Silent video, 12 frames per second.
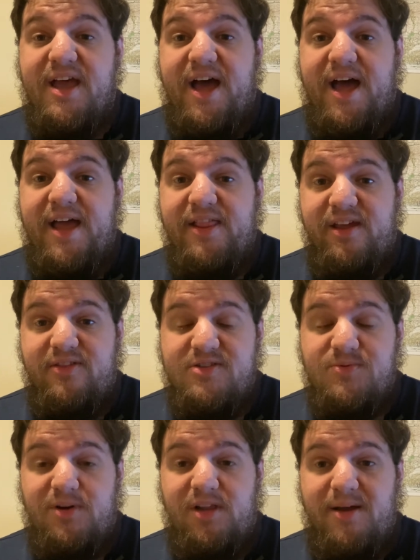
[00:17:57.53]
I like
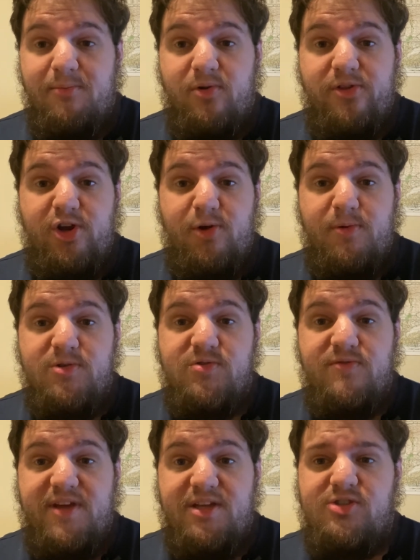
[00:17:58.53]
this one a lot more than Herbert's
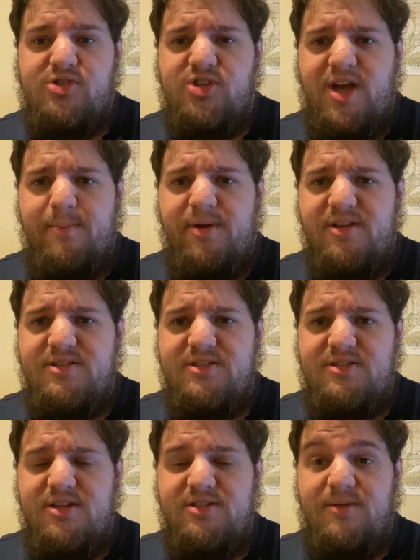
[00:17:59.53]
Revenge, not because
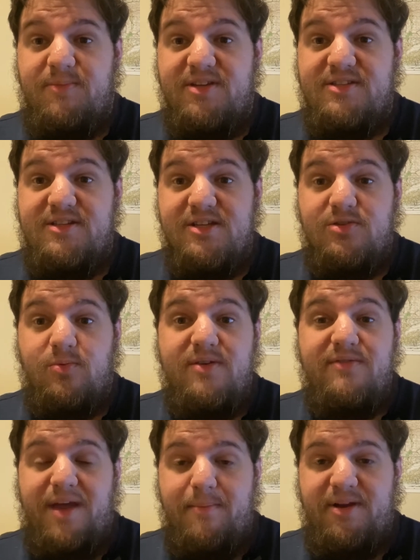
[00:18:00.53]
it doesn't
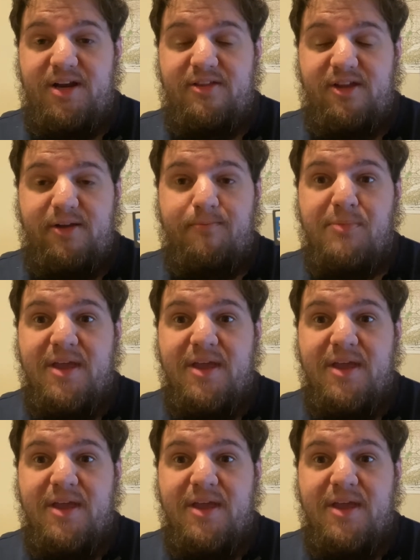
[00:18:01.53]
revamp anything.